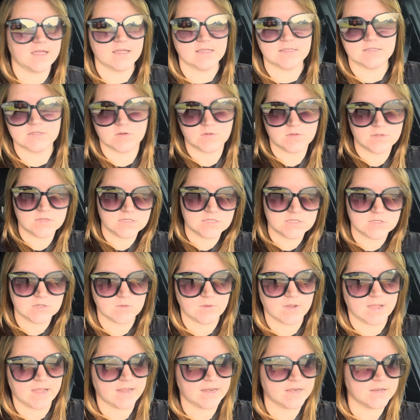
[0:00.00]
It's only two
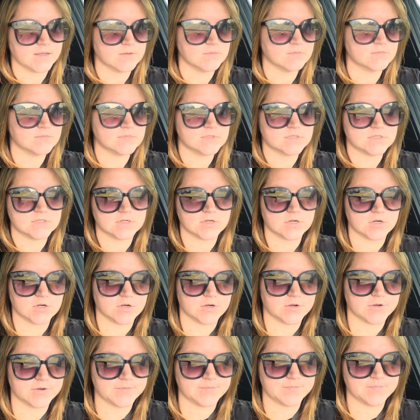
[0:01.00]
items
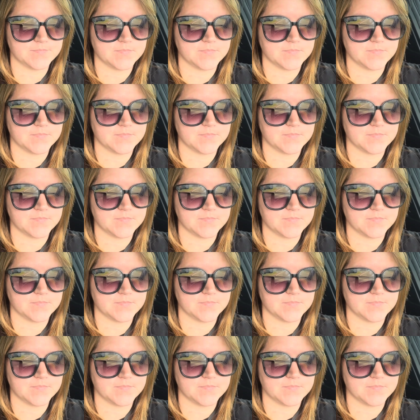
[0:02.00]
or